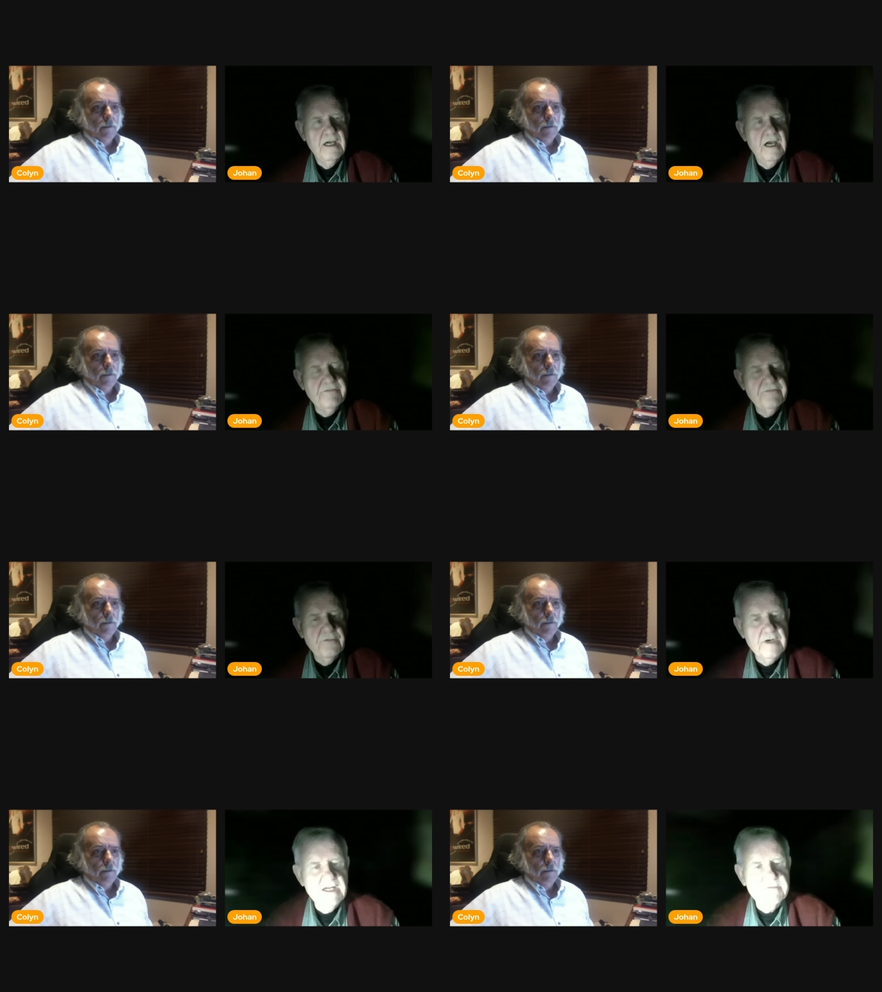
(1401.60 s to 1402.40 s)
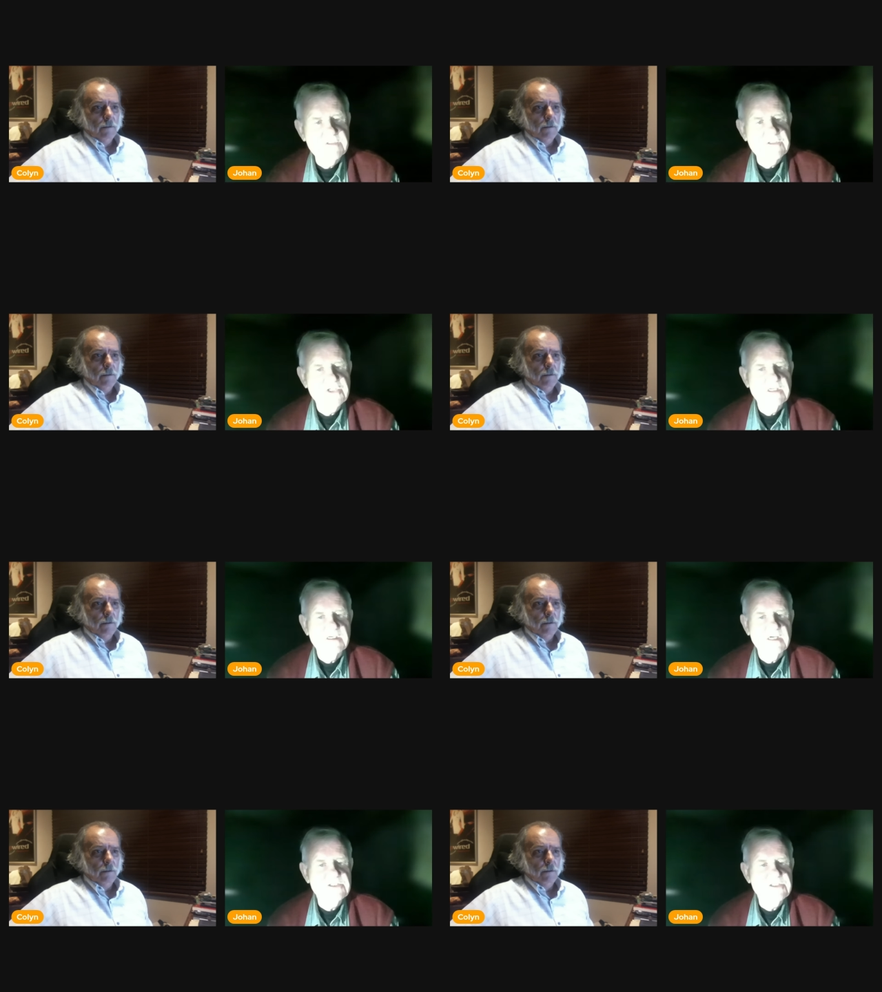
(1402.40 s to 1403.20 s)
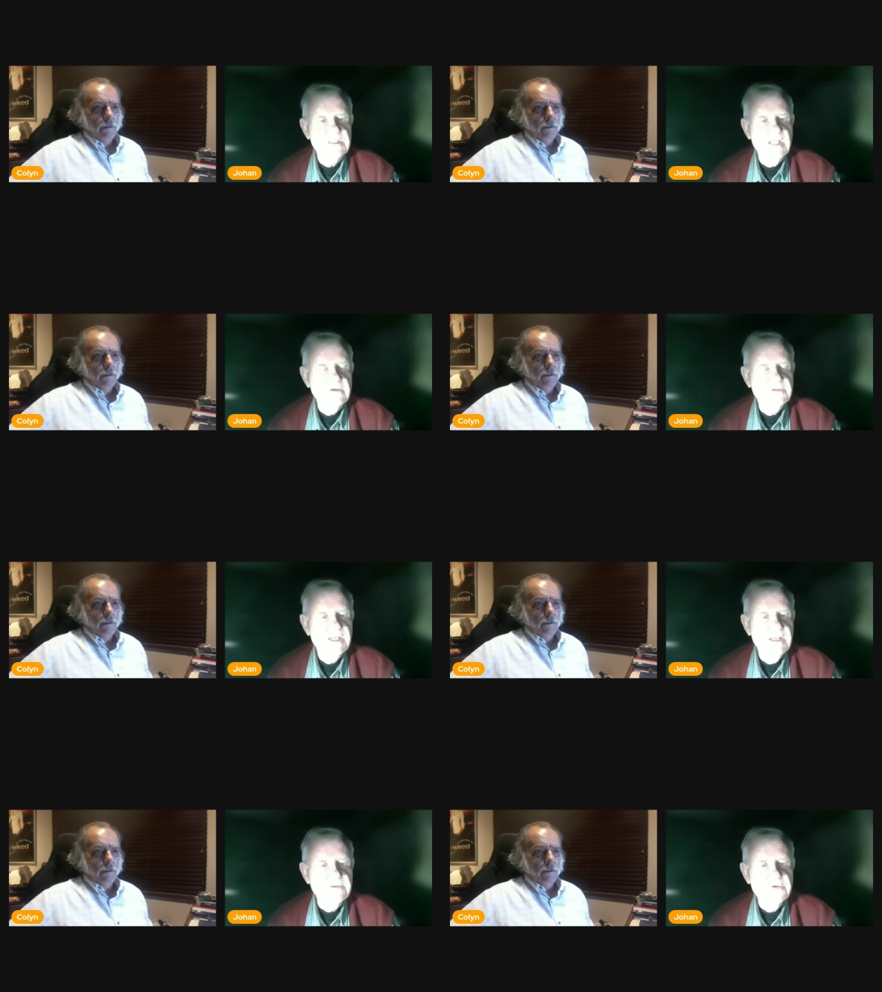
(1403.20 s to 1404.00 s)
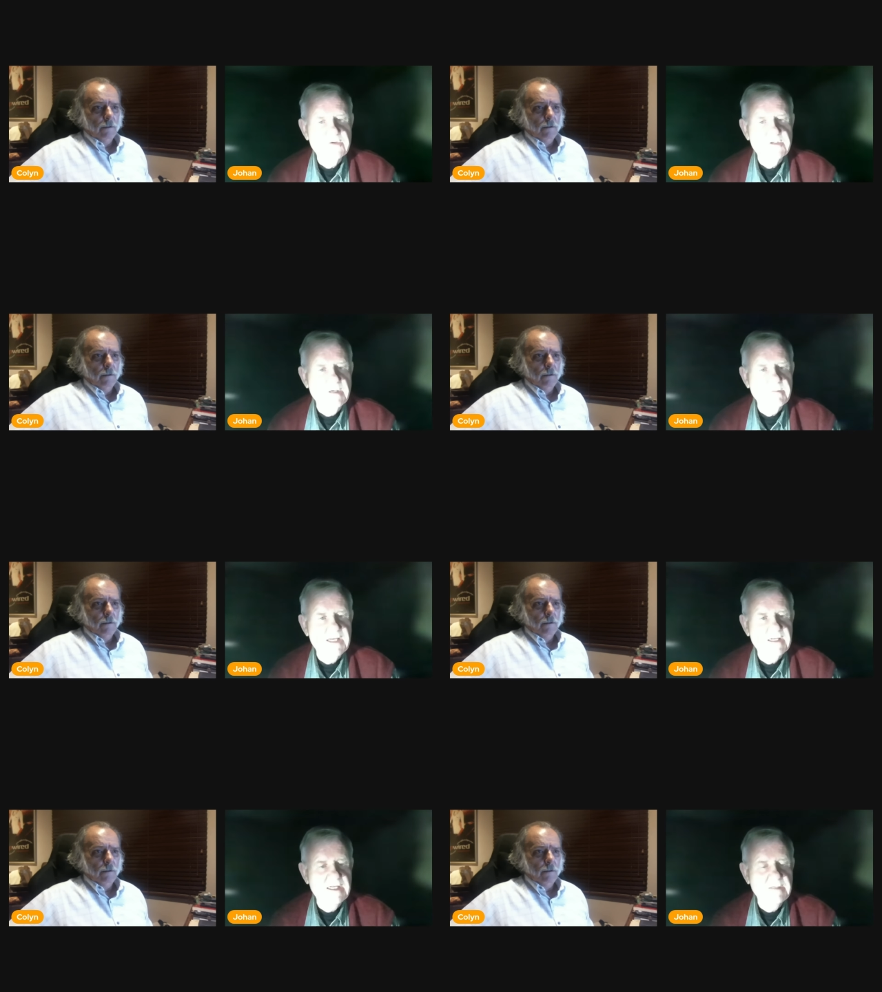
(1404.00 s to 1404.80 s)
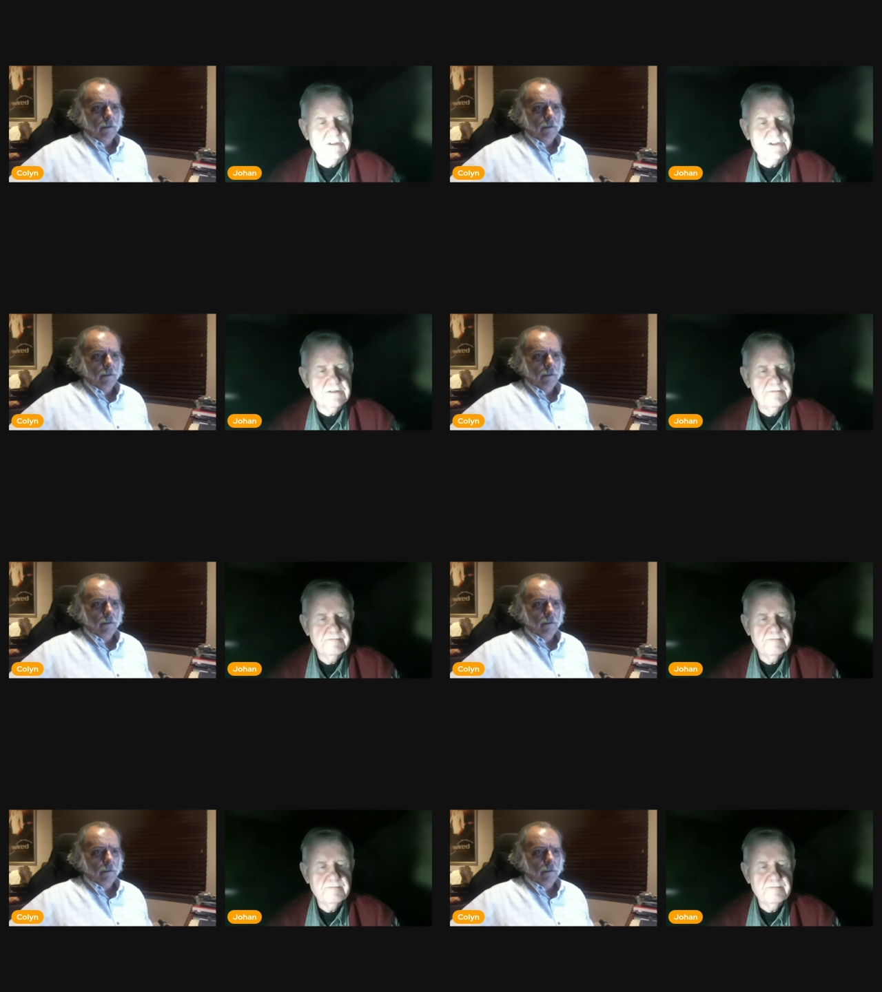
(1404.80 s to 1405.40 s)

Speaker 1: I fall out of the chair. I said, How the hell do you know black labels?